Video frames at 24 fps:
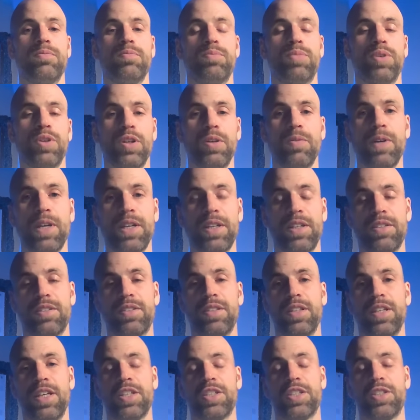put away
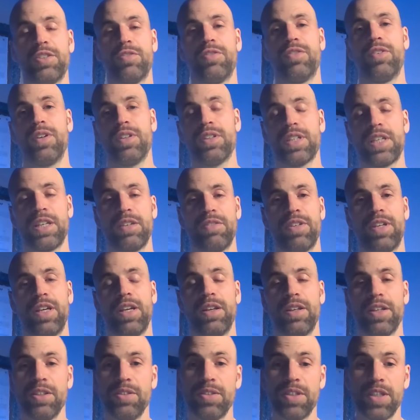destination for the given
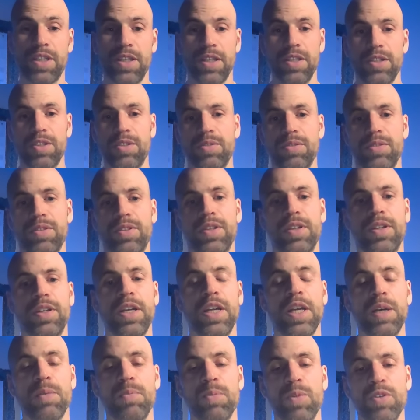handling unit into the
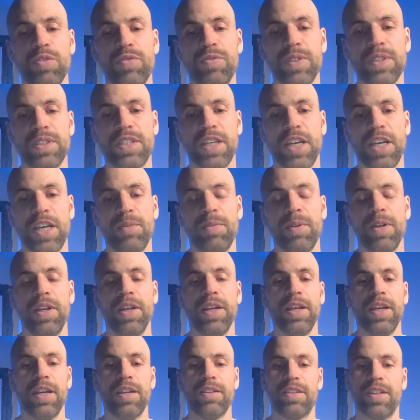movement table,
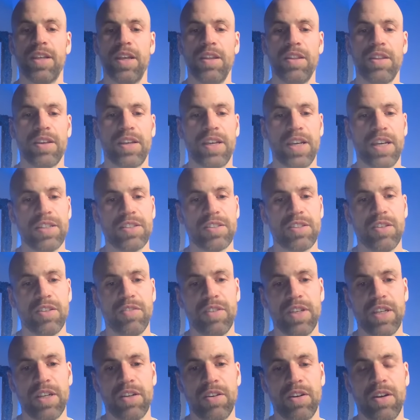and then the case
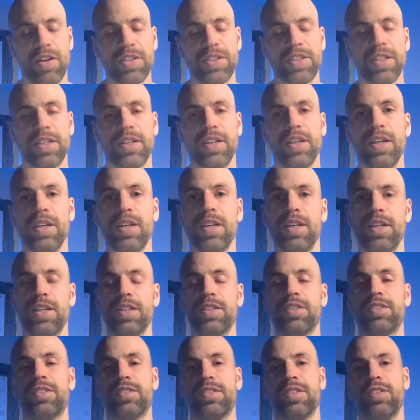conveyor routing
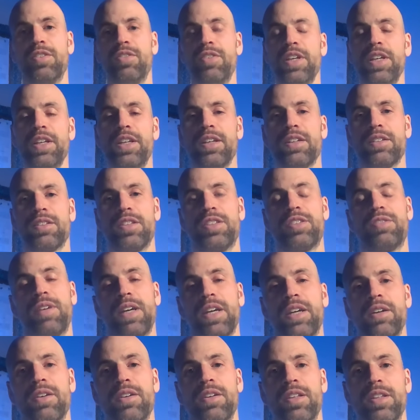is reading this
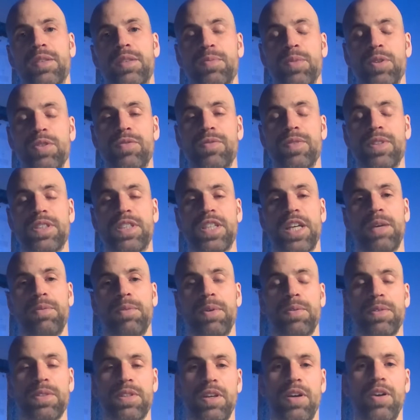record in the movement
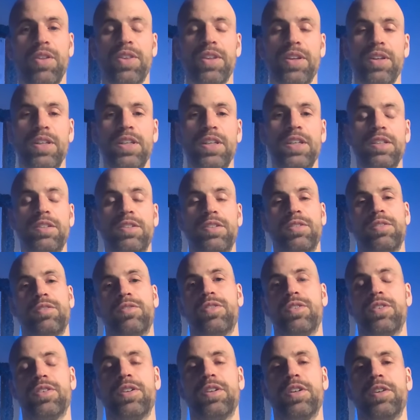table without the need
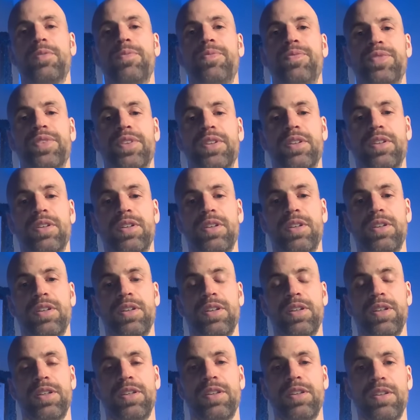for
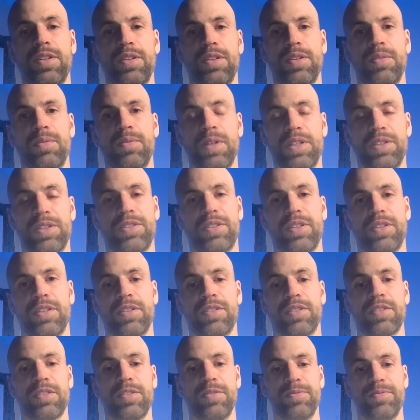a warehouse
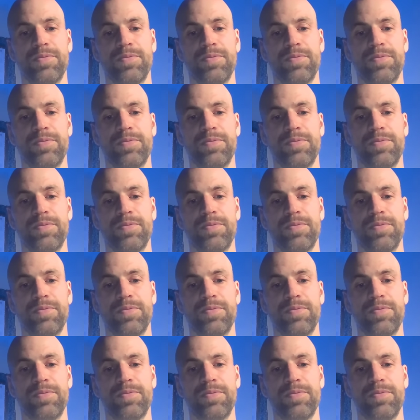task.